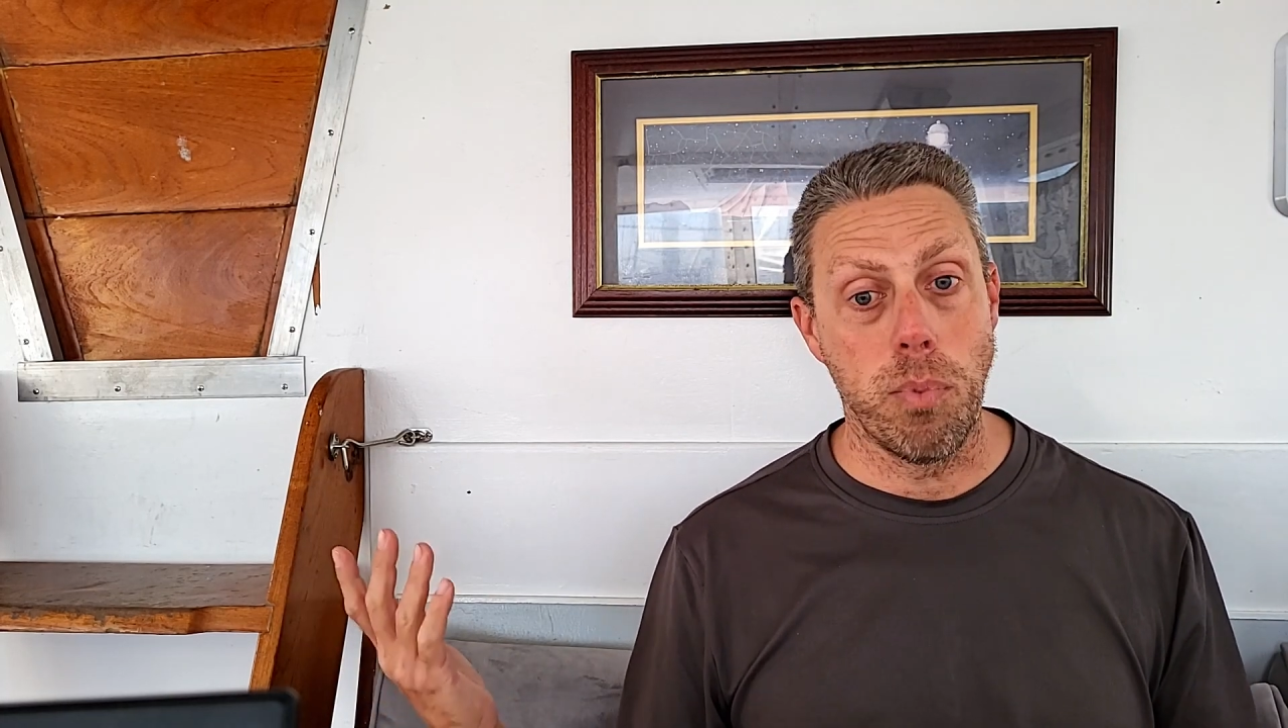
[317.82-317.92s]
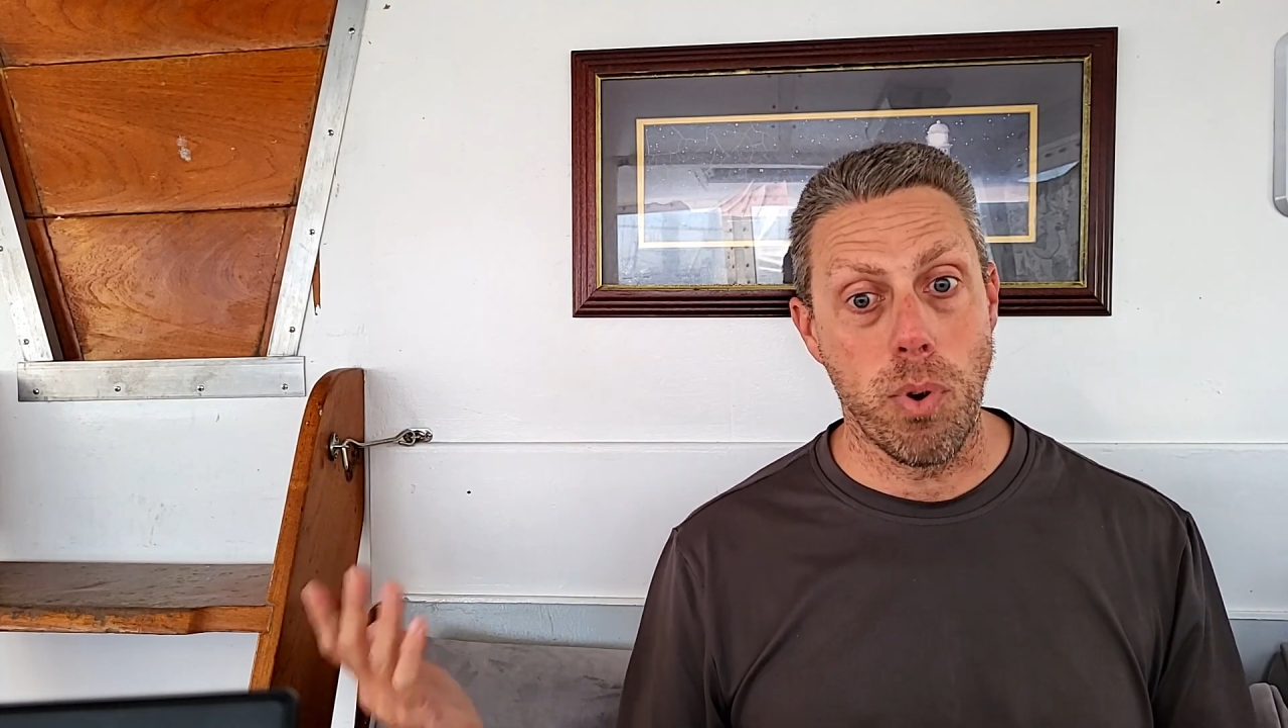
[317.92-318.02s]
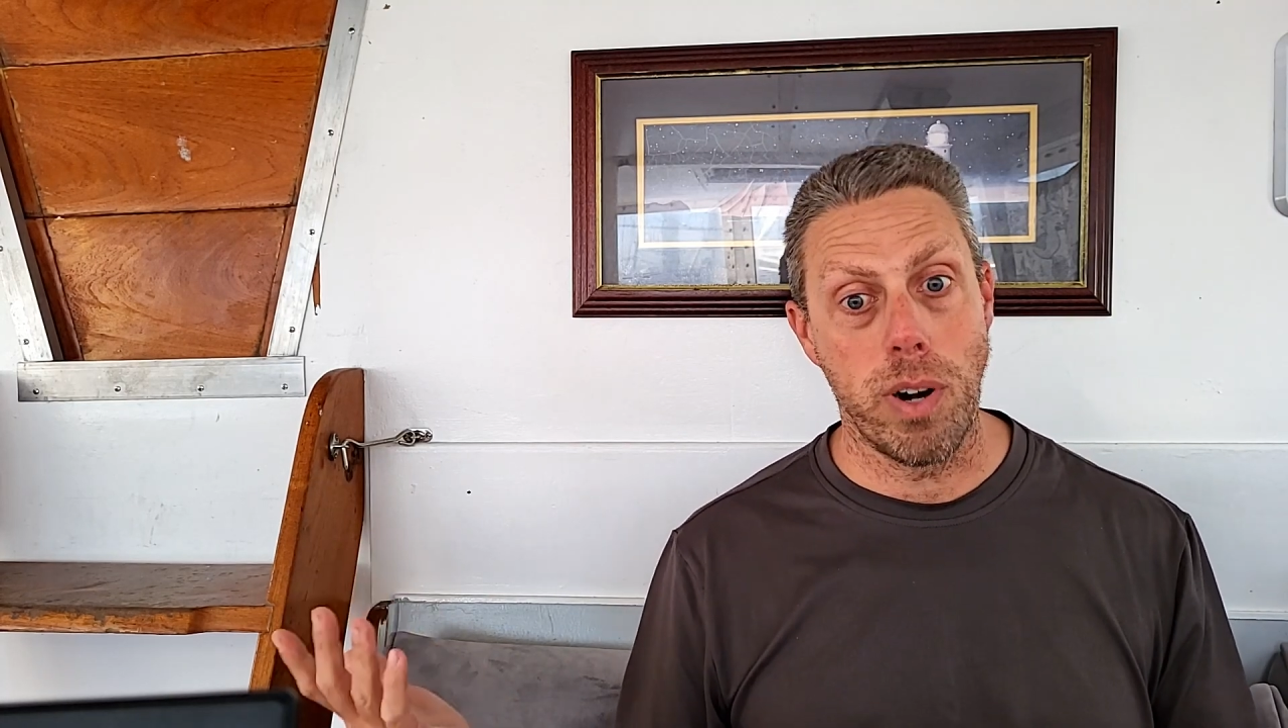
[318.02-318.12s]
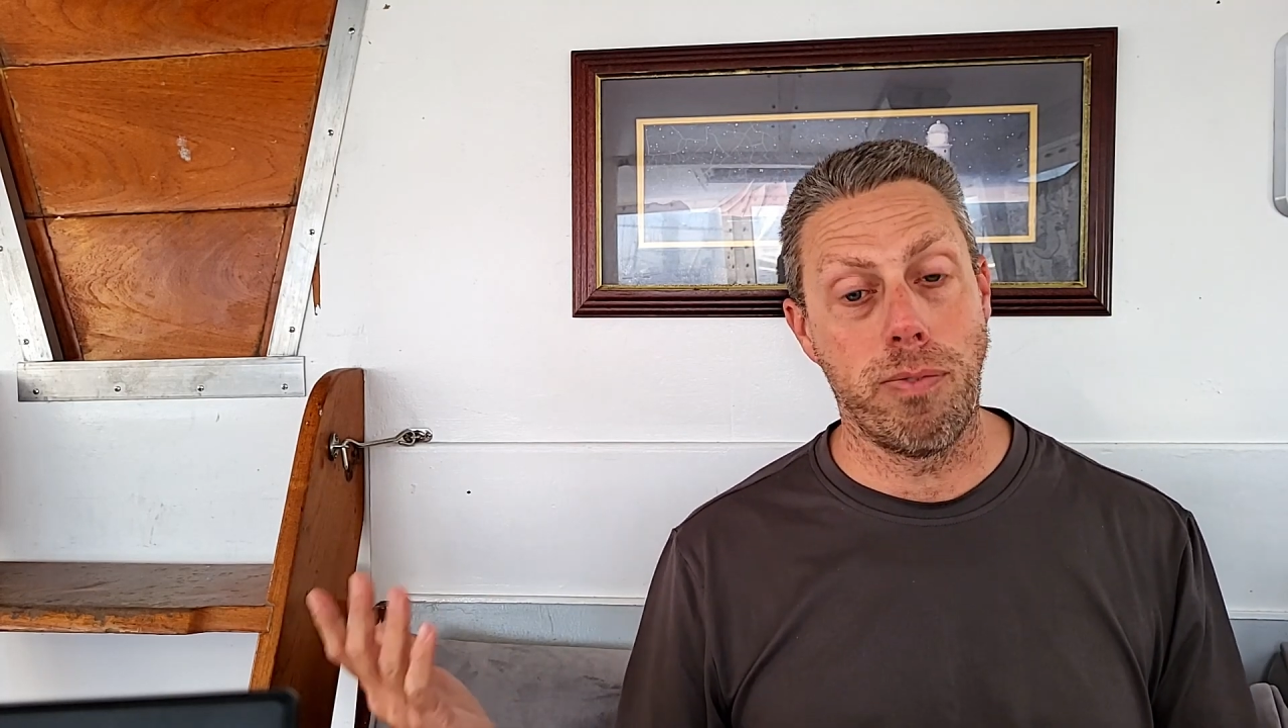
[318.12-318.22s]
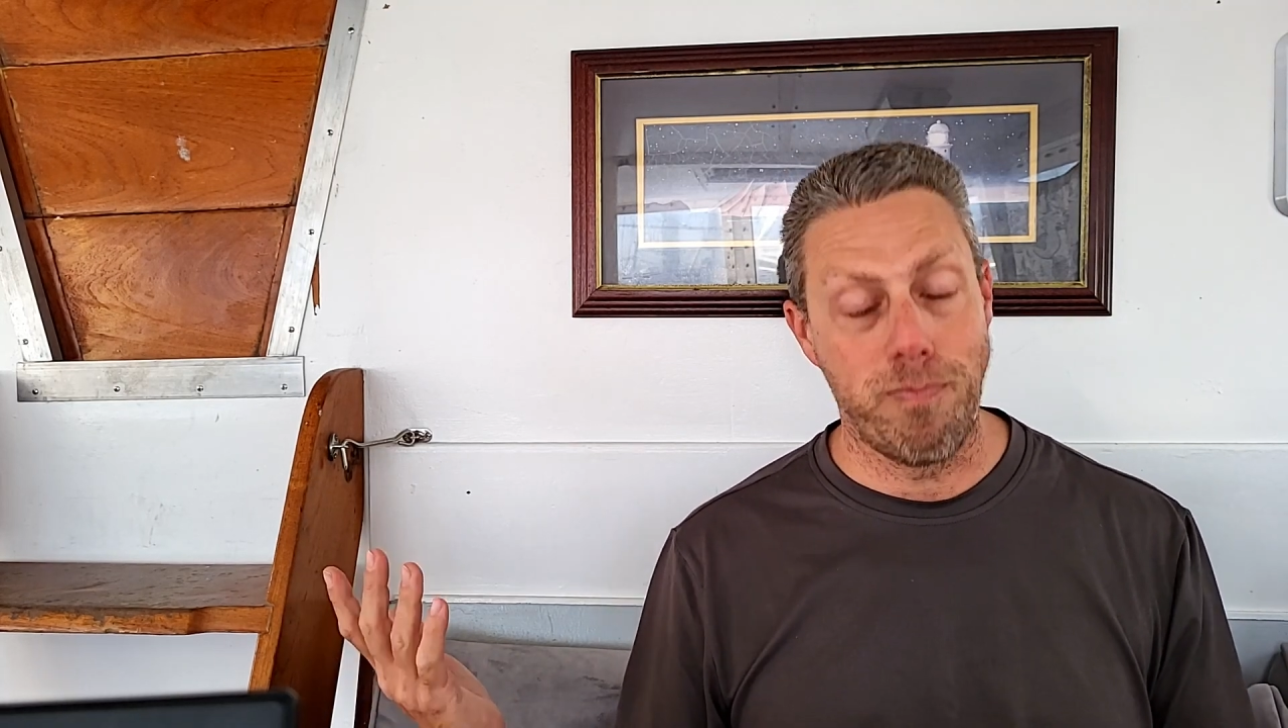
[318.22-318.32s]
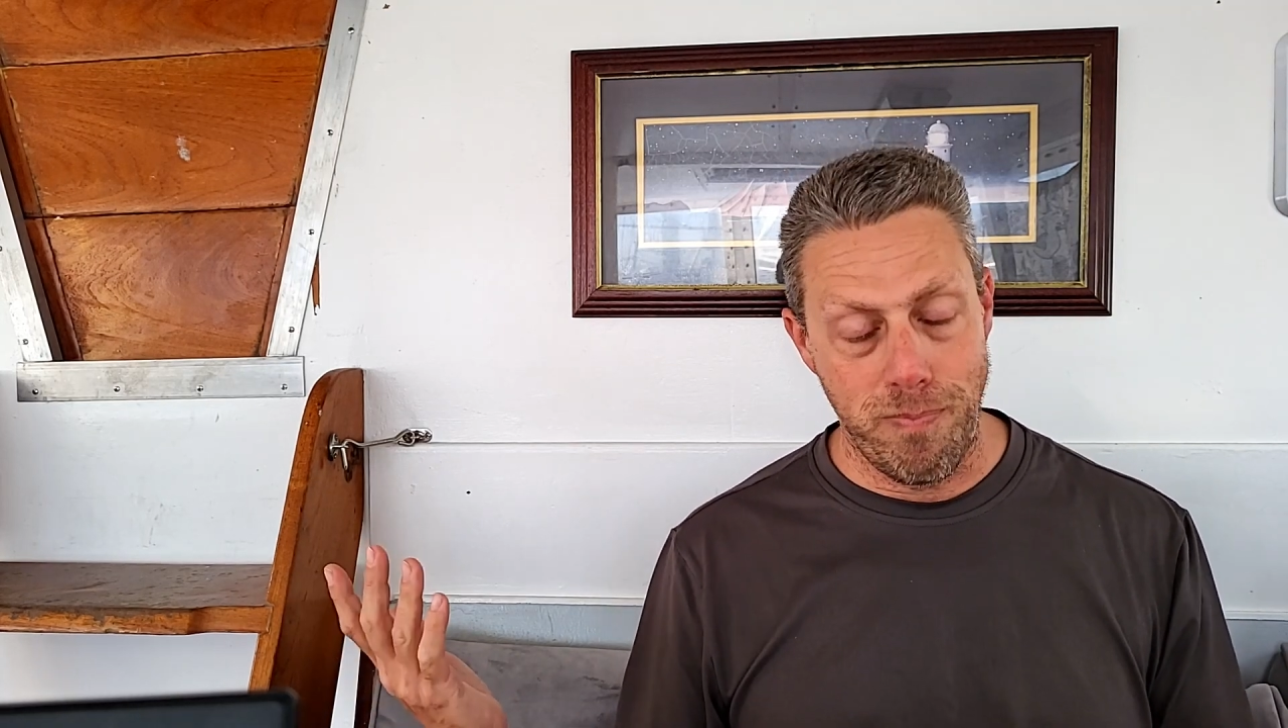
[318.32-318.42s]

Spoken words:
more